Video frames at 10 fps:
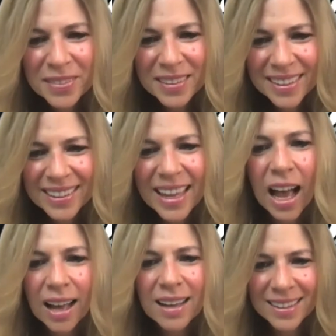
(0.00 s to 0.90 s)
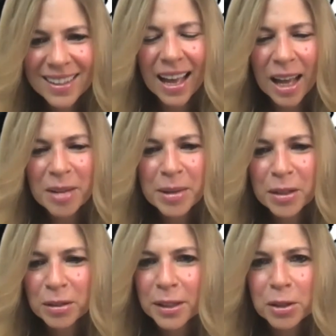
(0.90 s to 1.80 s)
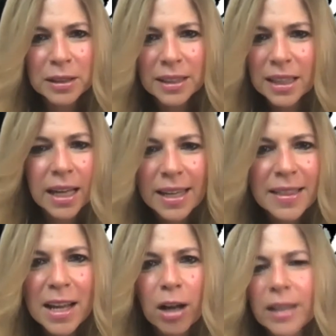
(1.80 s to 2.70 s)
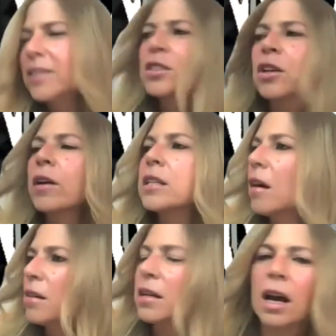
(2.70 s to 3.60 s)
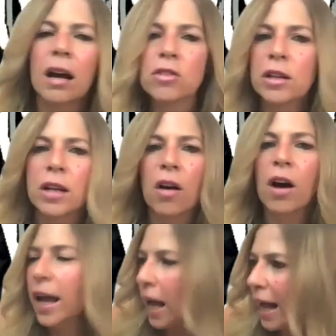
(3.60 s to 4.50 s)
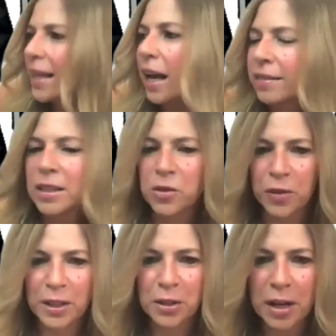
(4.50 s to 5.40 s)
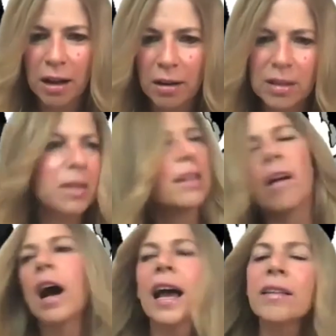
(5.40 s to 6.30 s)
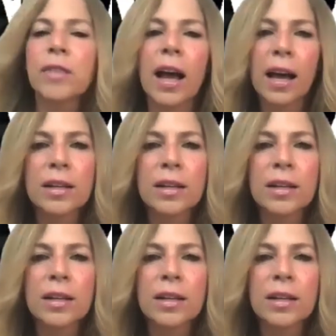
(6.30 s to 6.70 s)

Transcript: Yeah. I mean, they're literally like in the audience going, no. I got this figured out. No. I've got.